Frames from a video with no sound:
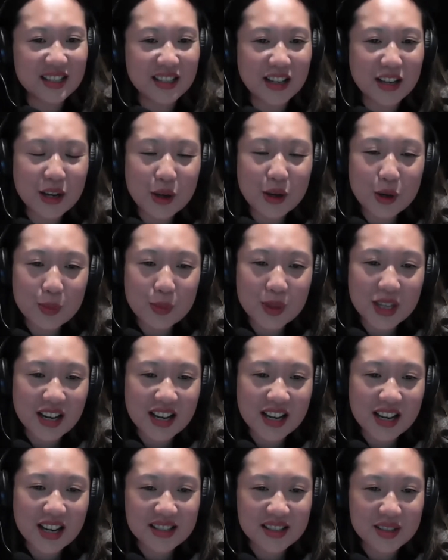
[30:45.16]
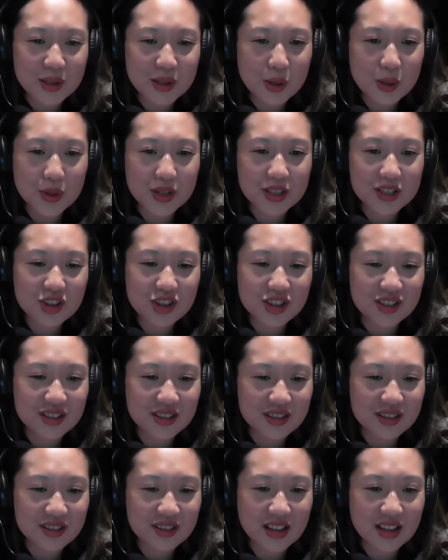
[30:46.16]
I hope that answers your
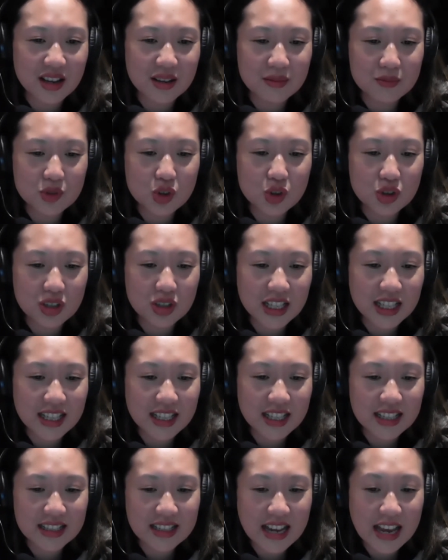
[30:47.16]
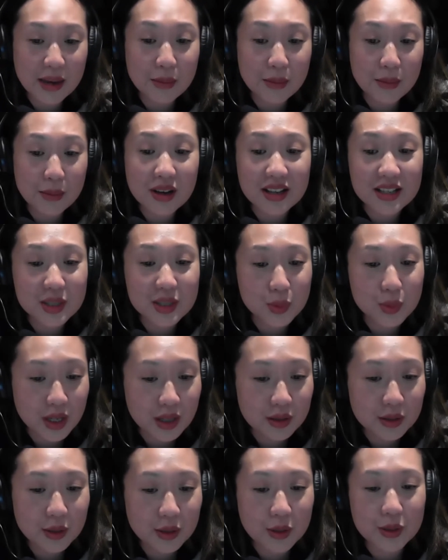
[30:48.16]
question, Julia and Emma as
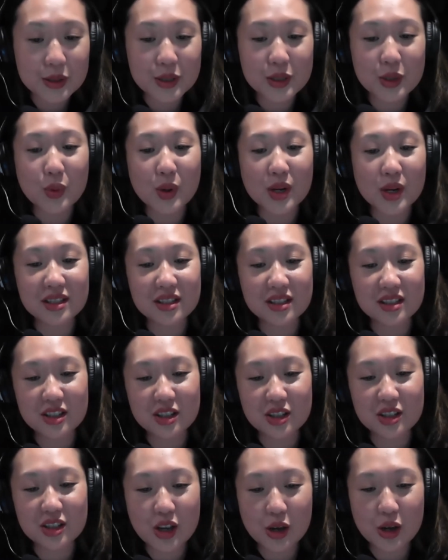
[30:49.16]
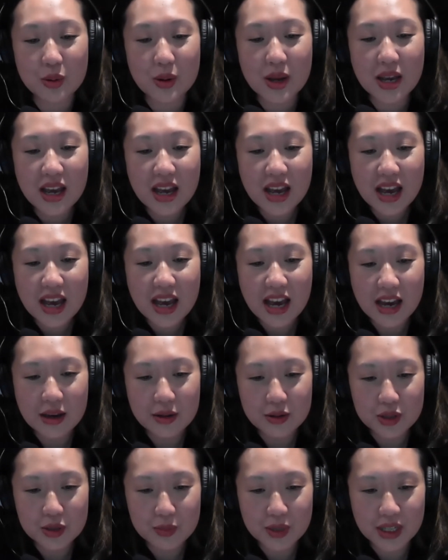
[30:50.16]
well, who also wanted to know
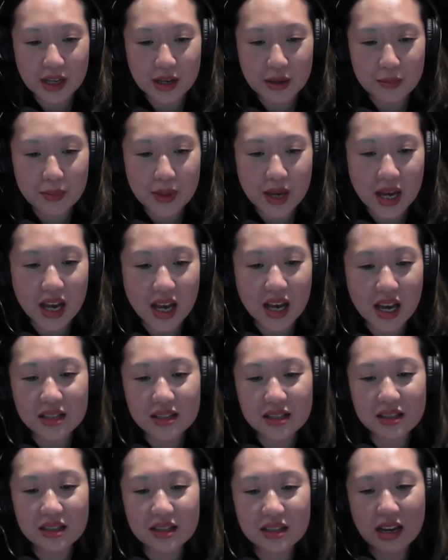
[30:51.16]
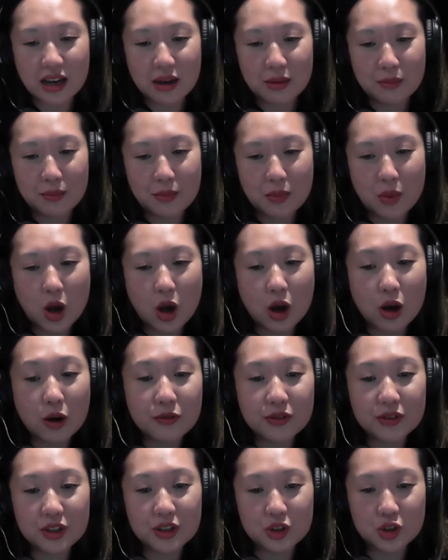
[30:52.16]
how to become part
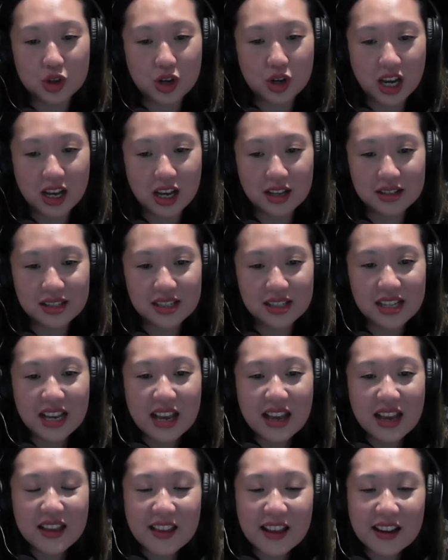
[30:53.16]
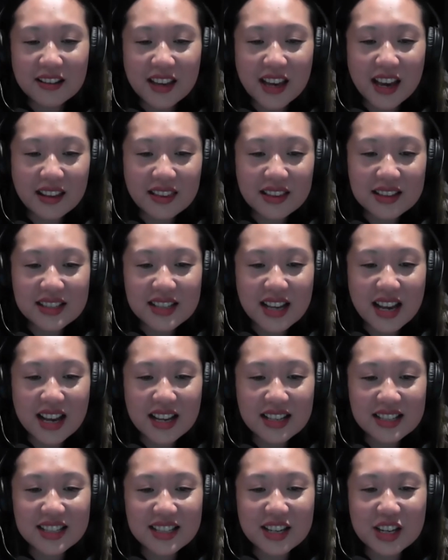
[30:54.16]
of the trials. Now, Kath has
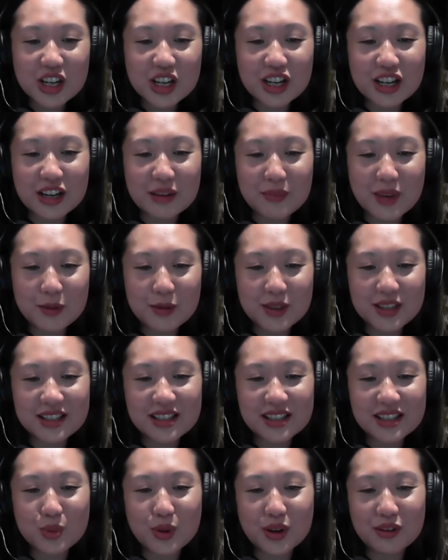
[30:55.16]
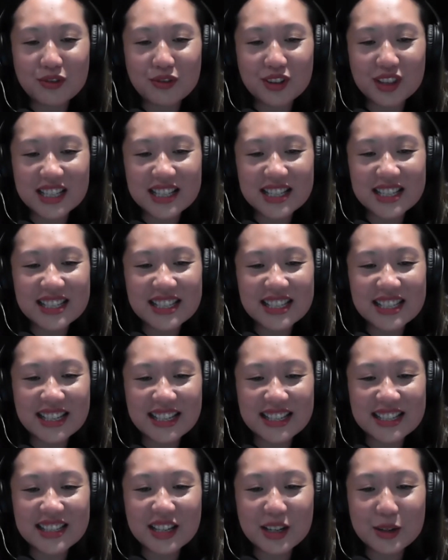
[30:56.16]
asked here, and maybe this is one for
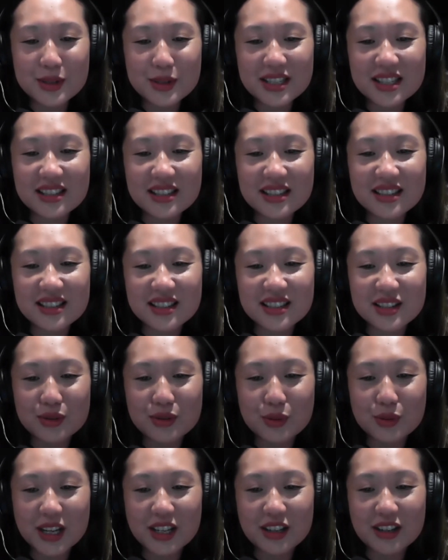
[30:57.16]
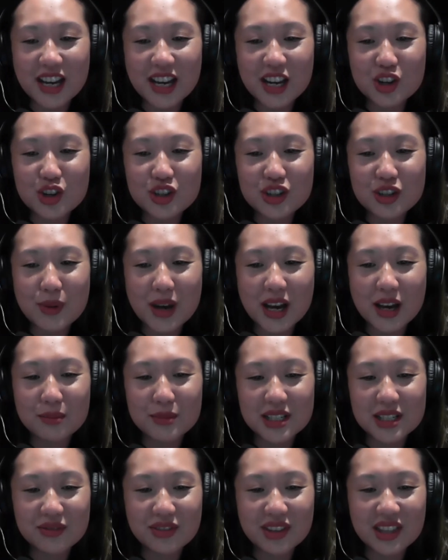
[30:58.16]
Lindsay, is there resistance from education
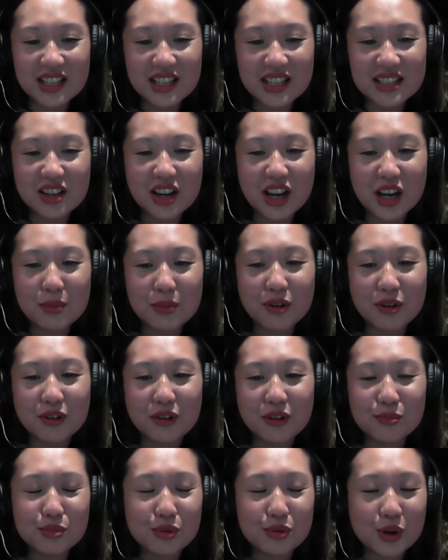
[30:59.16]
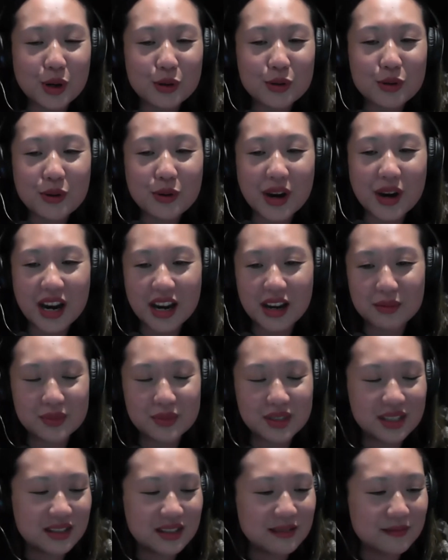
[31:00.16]
departments for these type of
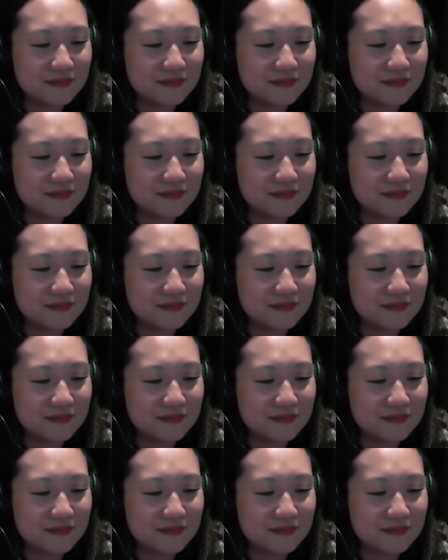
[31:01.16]
programs?